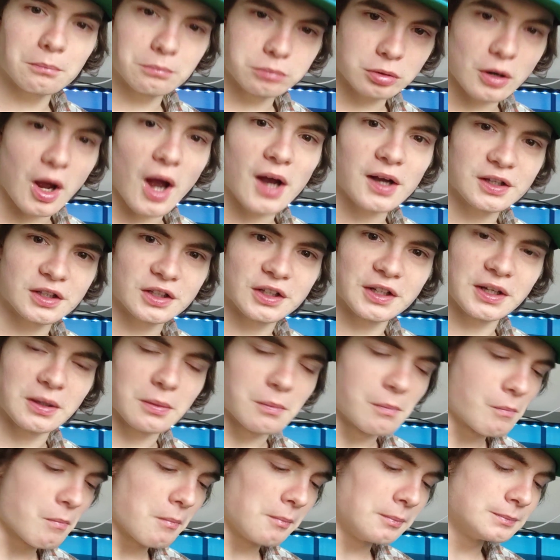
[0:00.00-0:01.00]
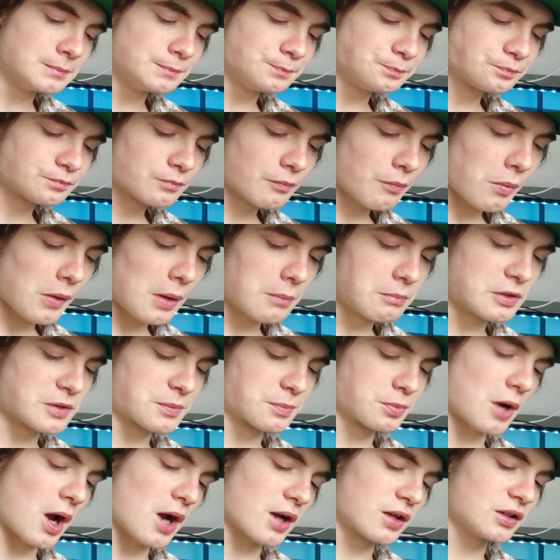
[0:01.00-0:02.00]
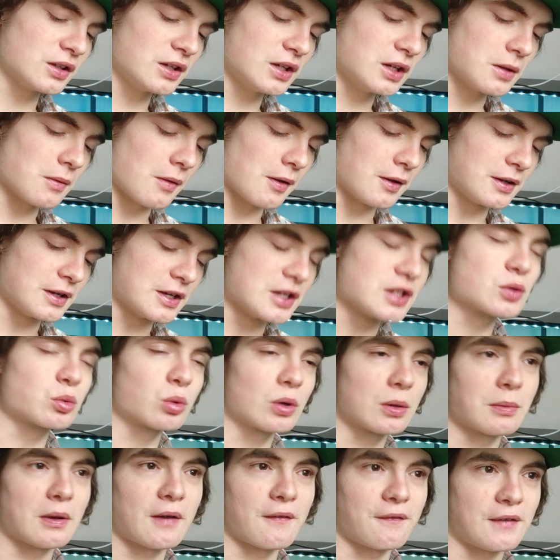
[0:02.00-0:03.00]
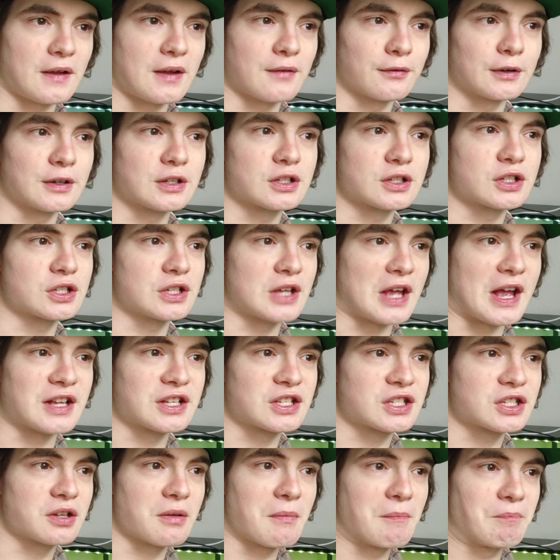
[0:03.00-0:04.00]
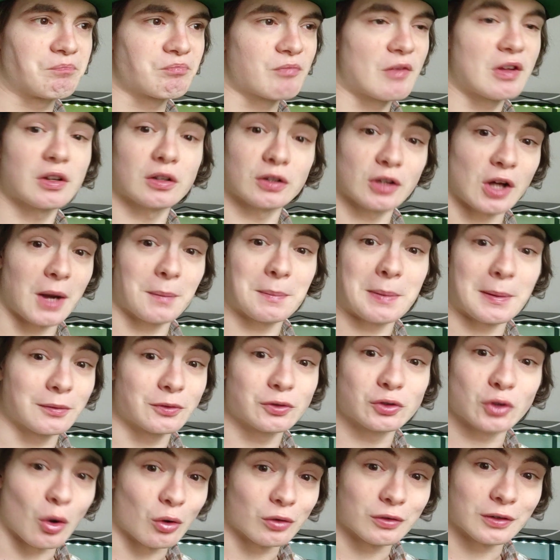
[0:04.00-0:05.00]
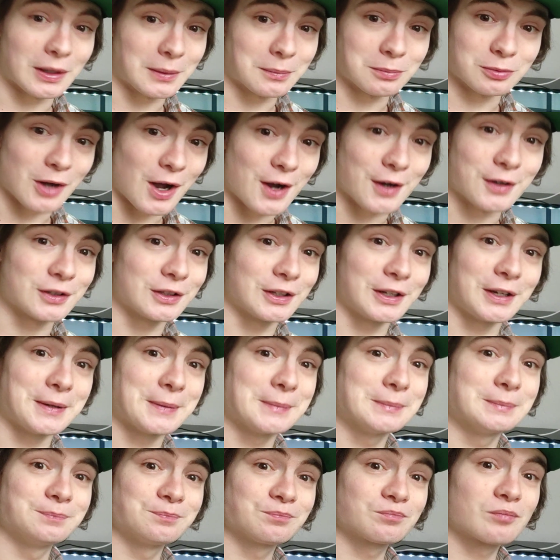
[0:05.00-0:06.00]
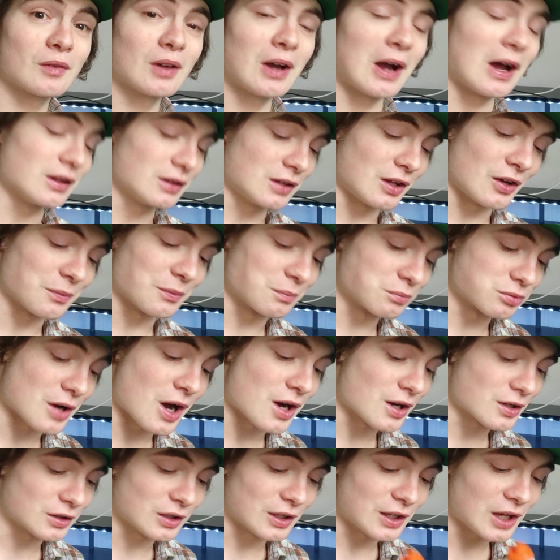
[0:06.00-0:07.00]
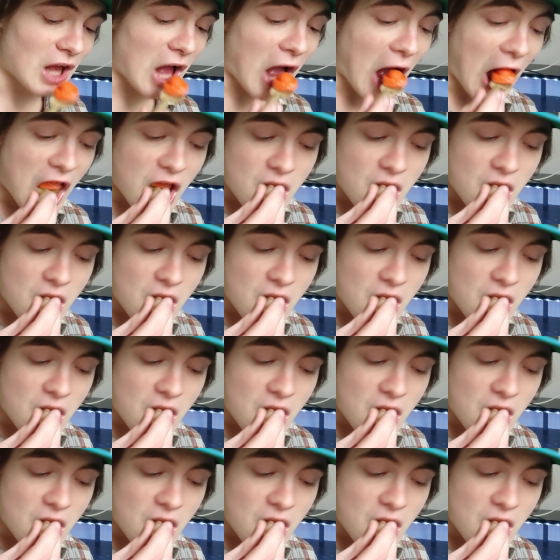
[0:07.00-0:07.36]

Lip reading: Broccoli. Because broccoli is one of my favorites, yes. And a lot of people don't like broccoli. I love broccoli.